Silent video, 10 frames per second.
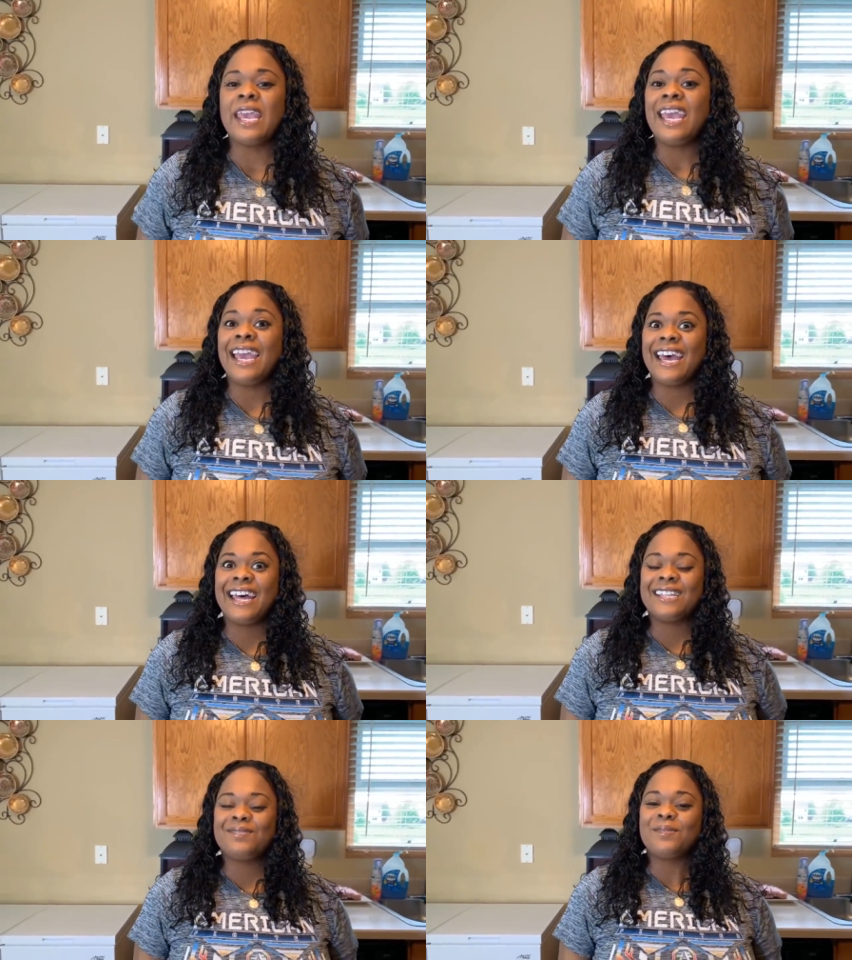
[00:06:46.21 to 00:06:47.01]

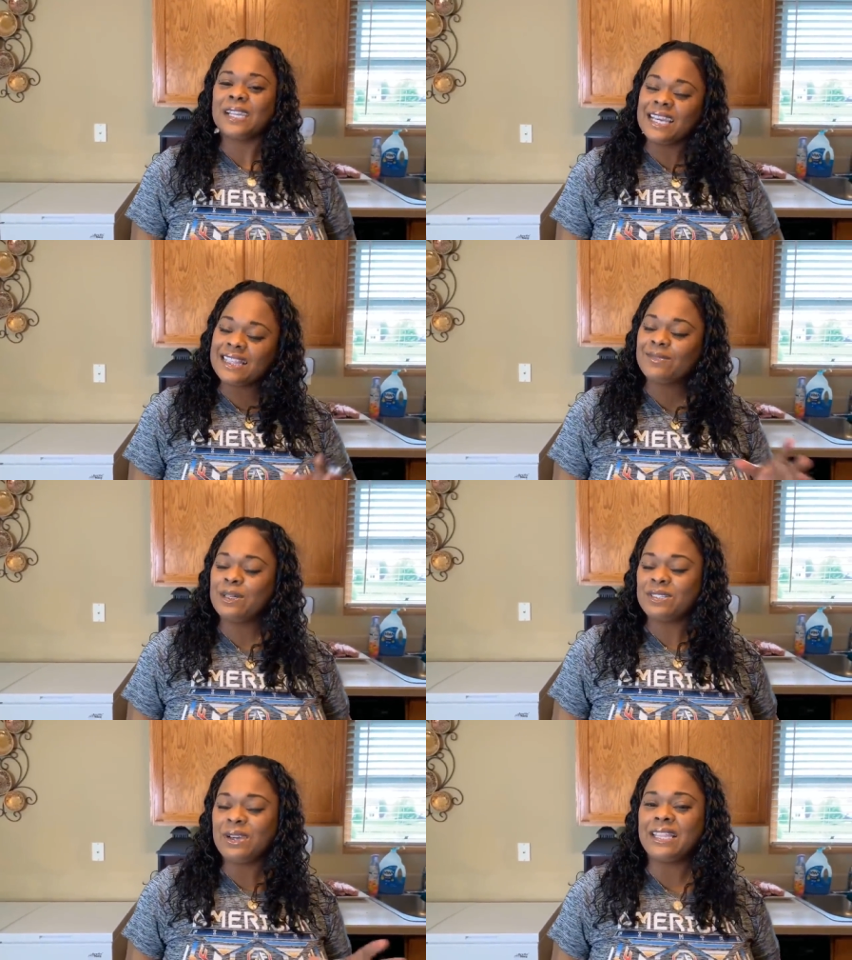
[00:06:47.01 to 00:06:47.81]
And what, I,
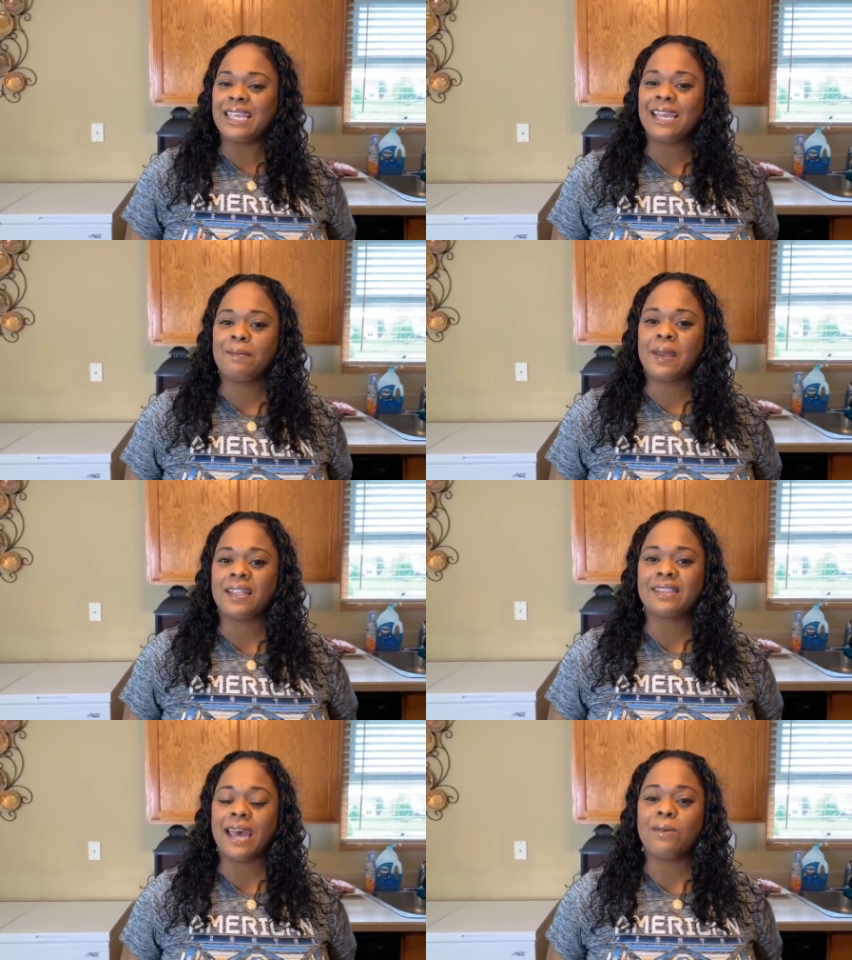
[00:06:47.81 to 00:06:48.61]
what do I think
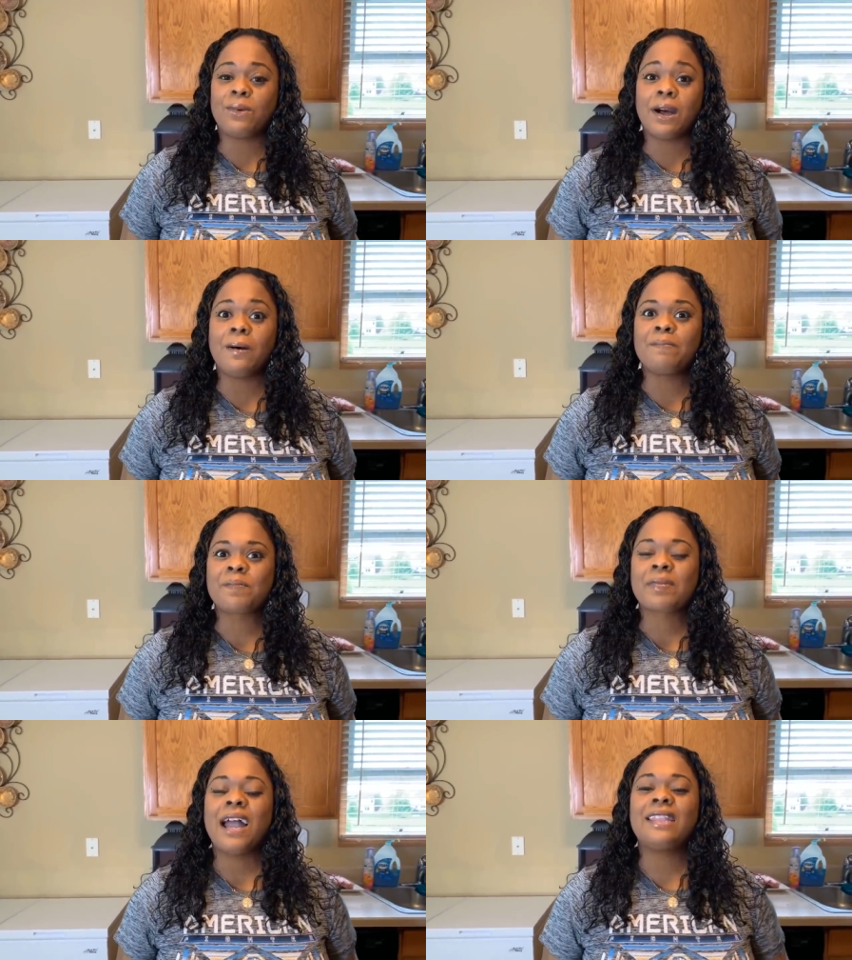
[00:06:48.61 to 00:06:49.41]
about that? Well,
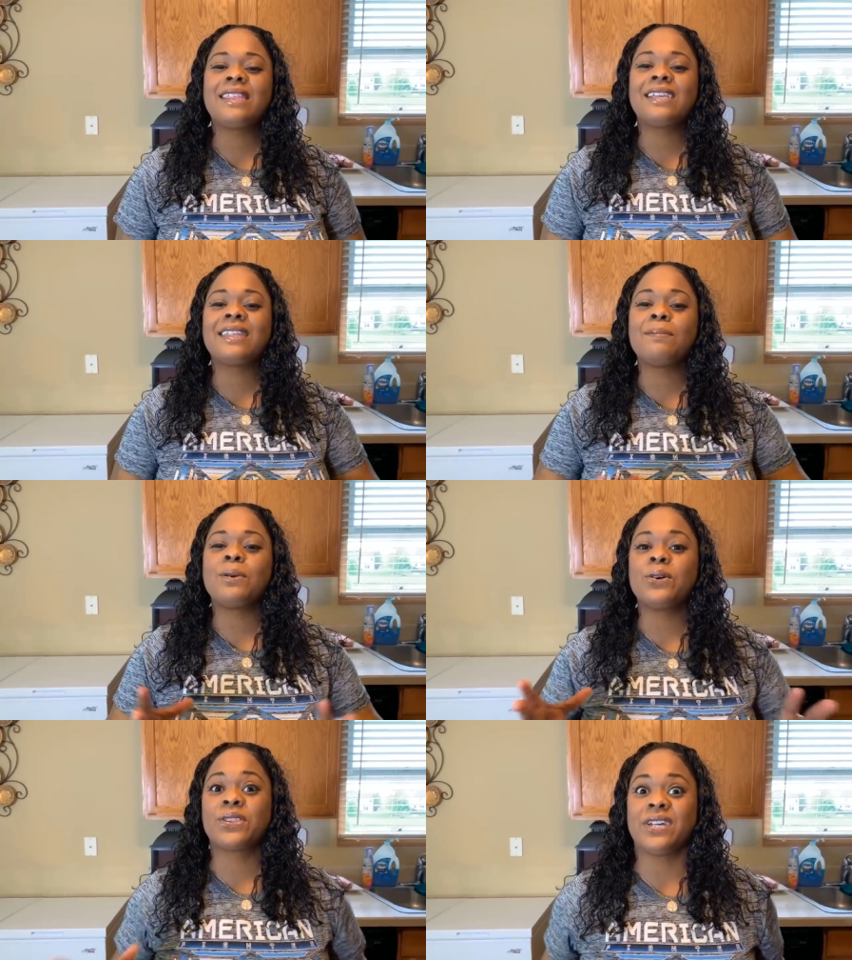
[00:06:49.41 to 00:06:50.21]
I think they
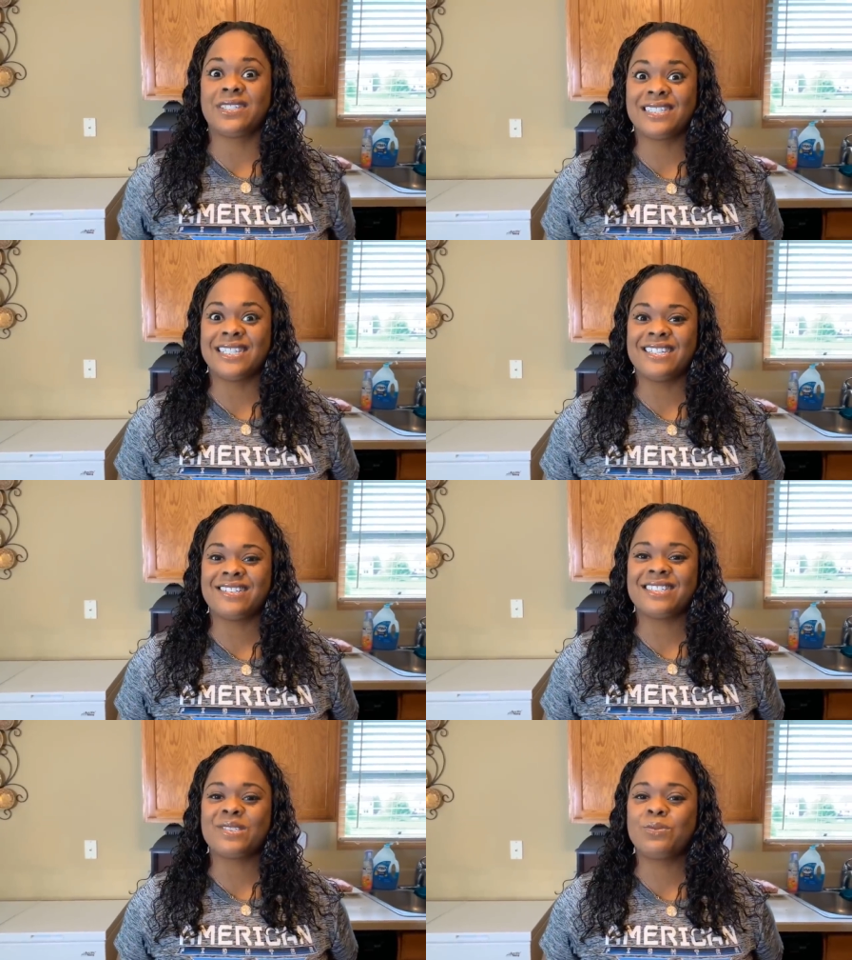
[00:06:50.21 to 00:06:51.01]
both are
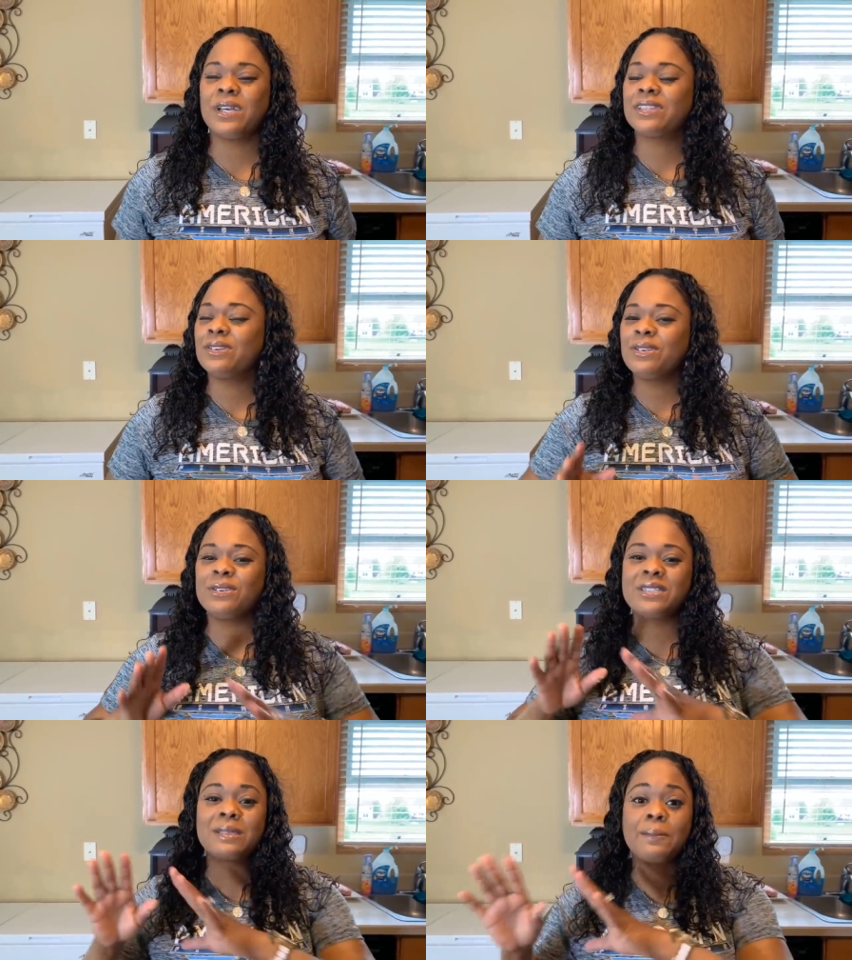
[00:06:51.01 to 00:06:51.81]
delicious. Whether you
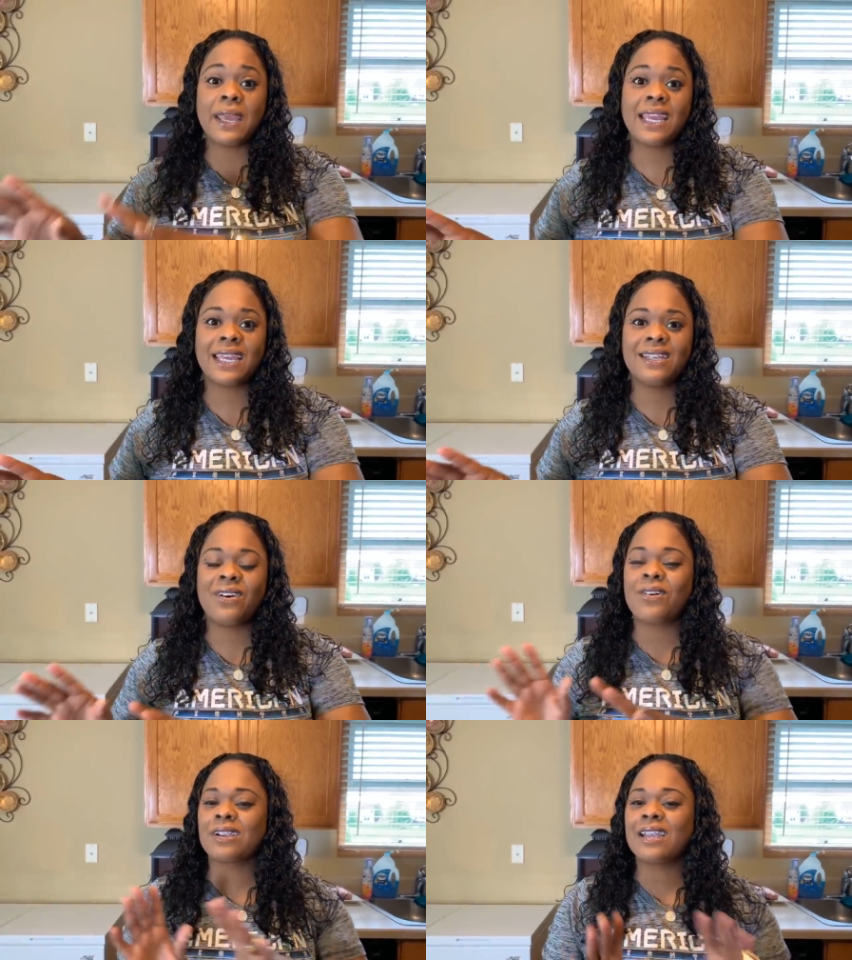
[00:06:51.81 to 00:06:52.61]
use the bacon
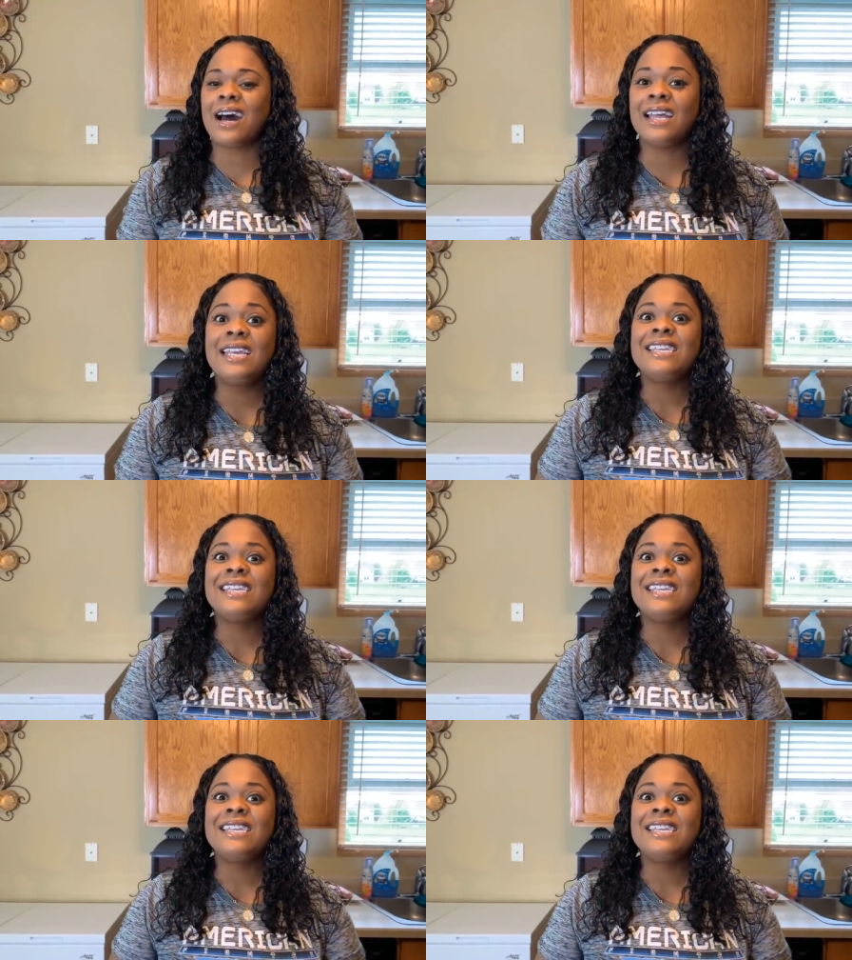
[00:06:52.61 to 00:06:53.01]
or not,